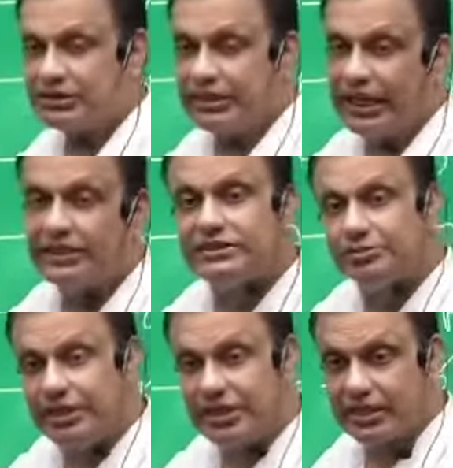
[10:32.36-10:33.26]
hand,
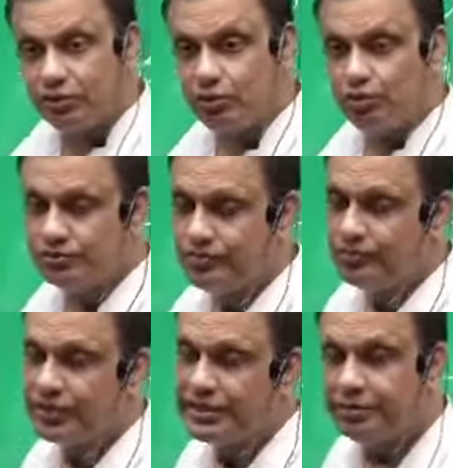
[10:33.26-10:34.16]
subjects are who?
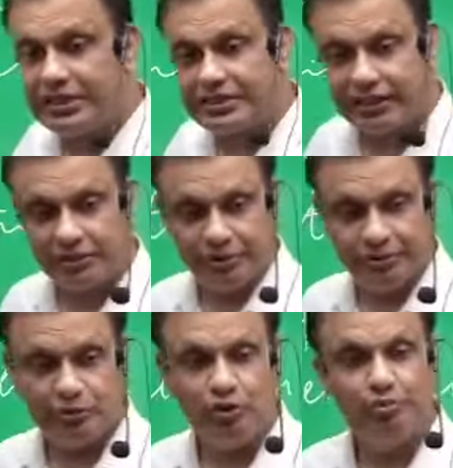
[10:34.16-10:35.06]
Subjects are the people
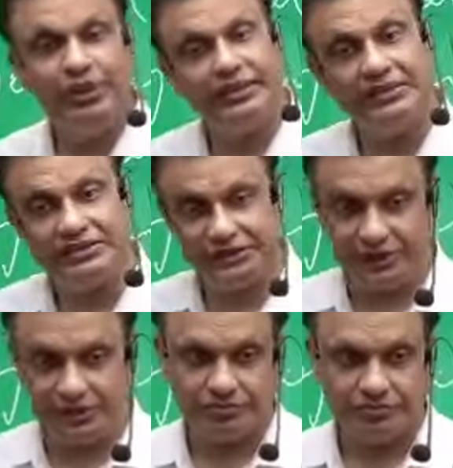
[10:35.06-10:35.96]
who make
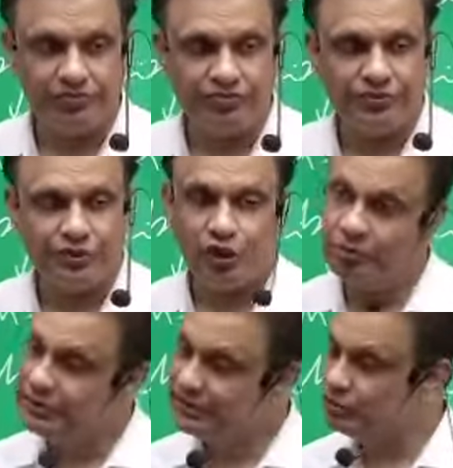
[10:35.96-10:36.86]
decision. So
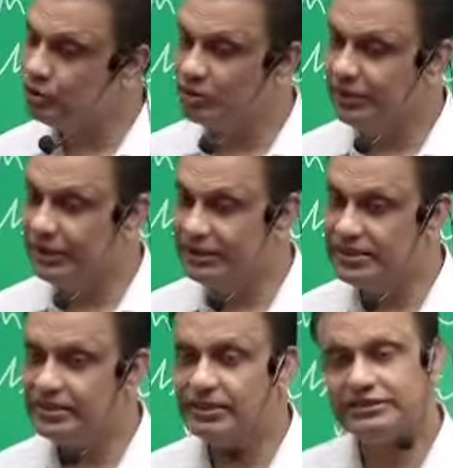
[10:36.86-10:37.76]
objects do not make
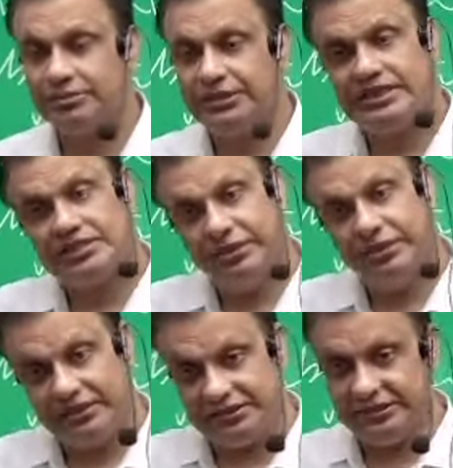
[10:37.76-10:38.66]
decisions, subjects make
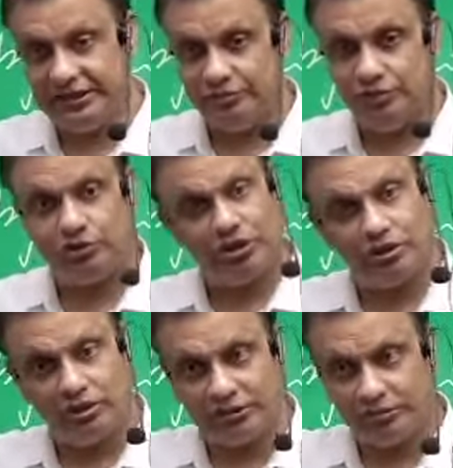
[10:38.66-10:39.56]
decision. We'll talk a
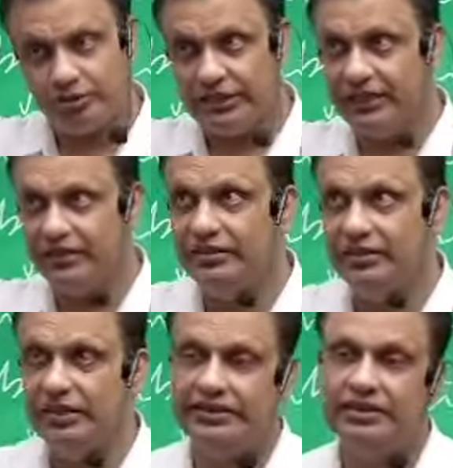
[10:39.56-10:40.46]
lot about that in a
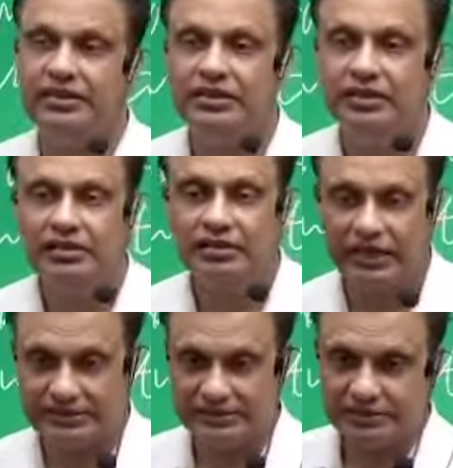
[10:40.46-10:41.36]
later
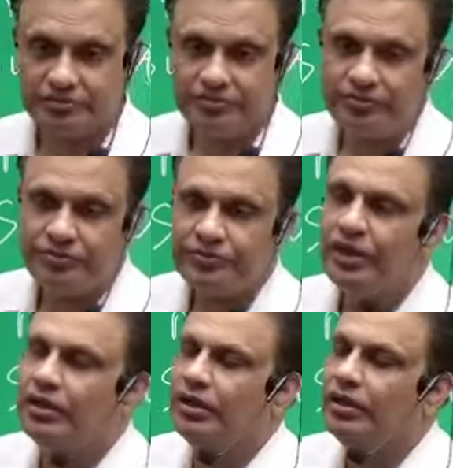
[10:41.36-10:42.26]
class.
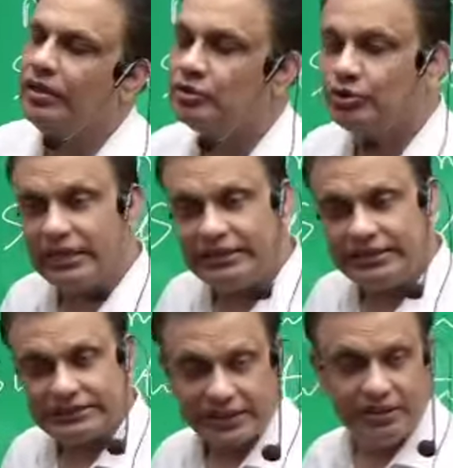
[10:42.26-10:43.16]
So that is the
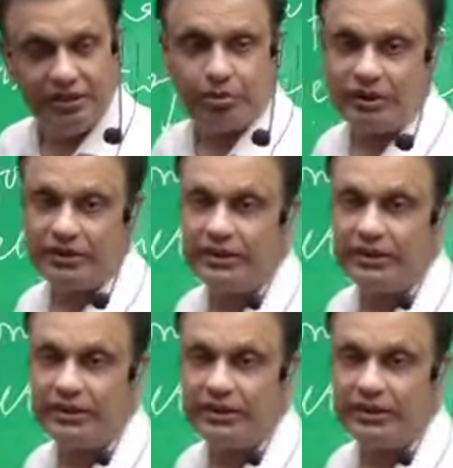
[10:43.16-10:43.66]
second important thing